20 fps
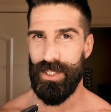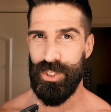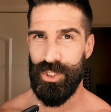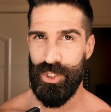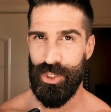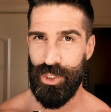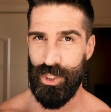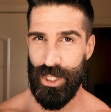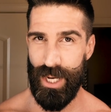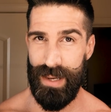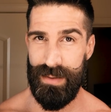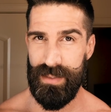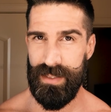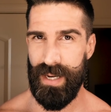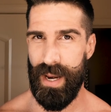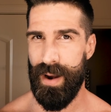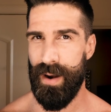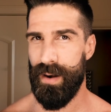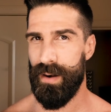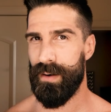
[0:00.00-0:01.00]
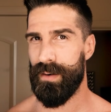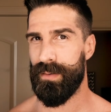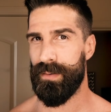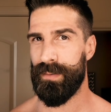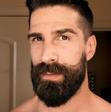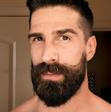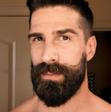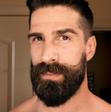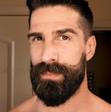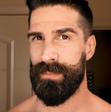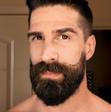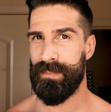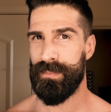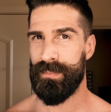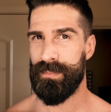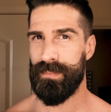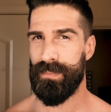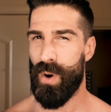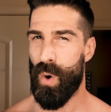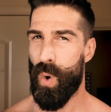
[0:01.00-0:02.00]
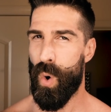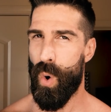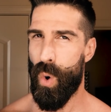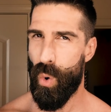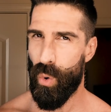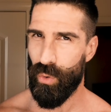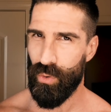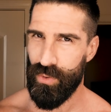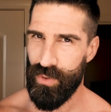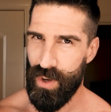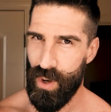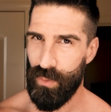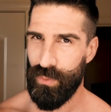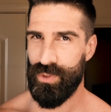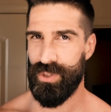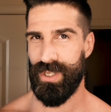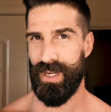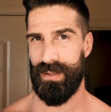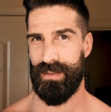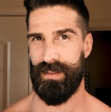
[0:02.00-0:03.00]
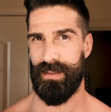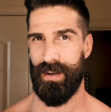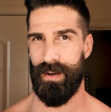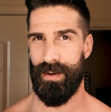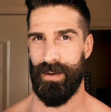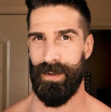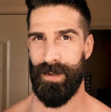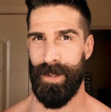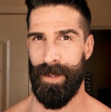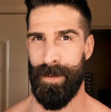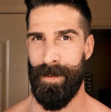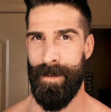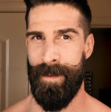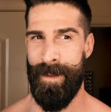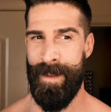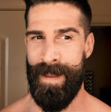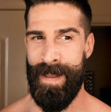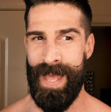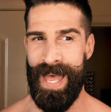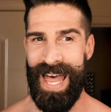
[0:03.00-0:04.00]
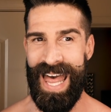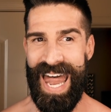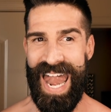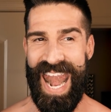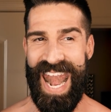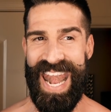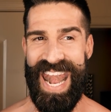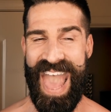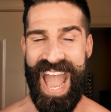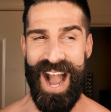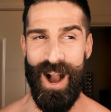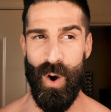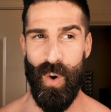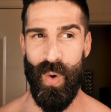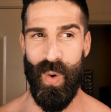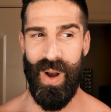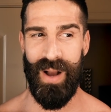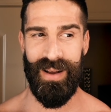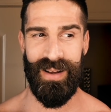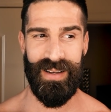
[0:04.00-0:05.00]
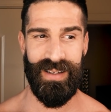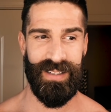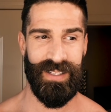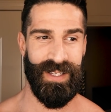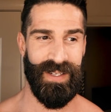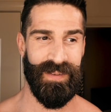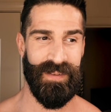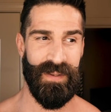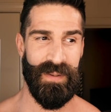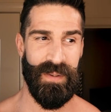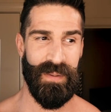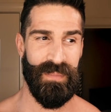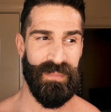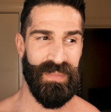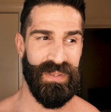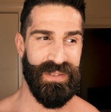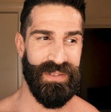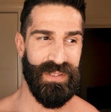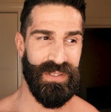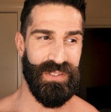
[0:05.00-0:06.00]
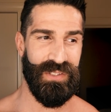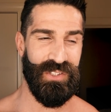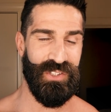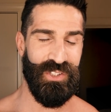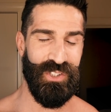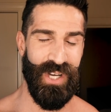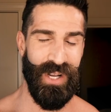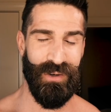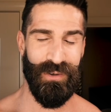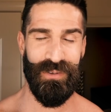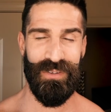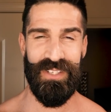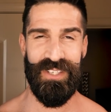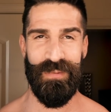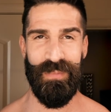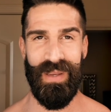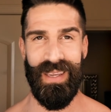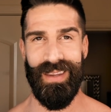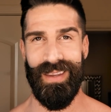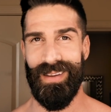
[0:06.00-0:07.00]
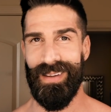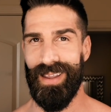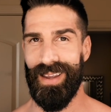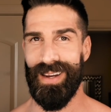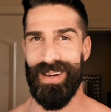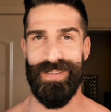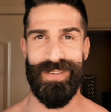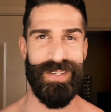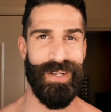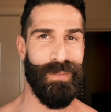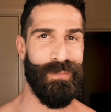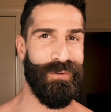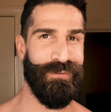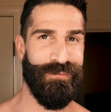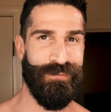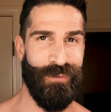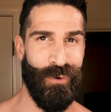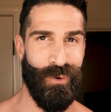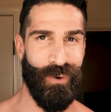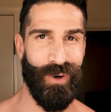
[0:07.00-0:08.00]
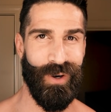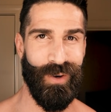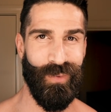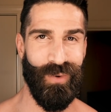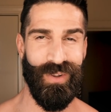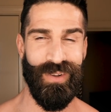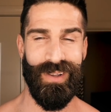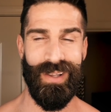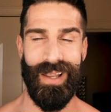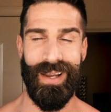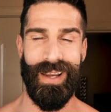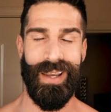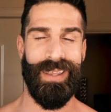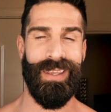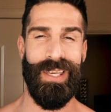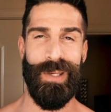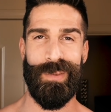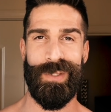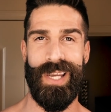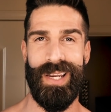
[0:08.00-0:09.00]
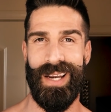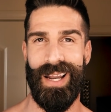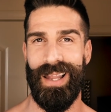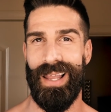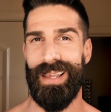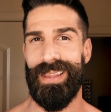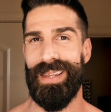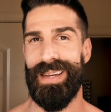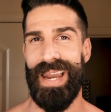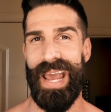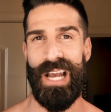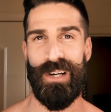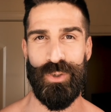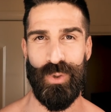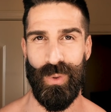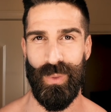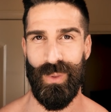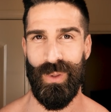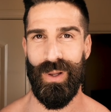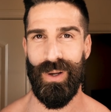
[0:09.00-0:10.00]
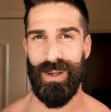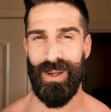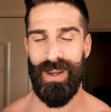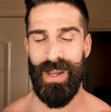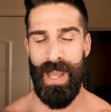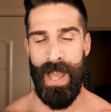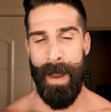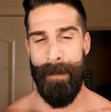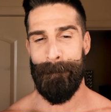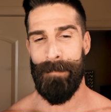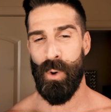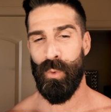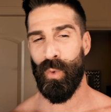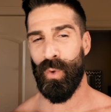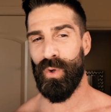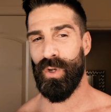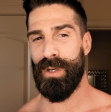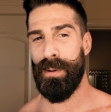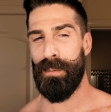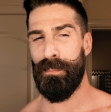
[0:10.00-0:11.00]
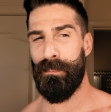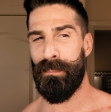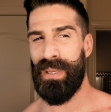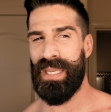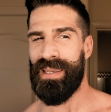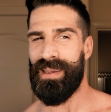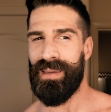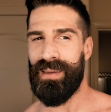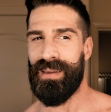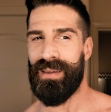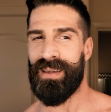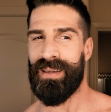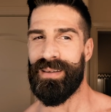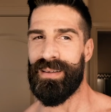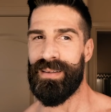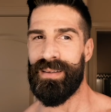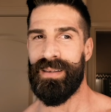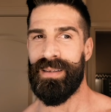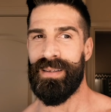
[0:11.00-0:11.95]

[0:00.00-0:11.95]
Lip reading: Chest hair or no chest hair? Now, generally speaking, like I've said before, and like I keep saying, I like the natural look, but we're gonna be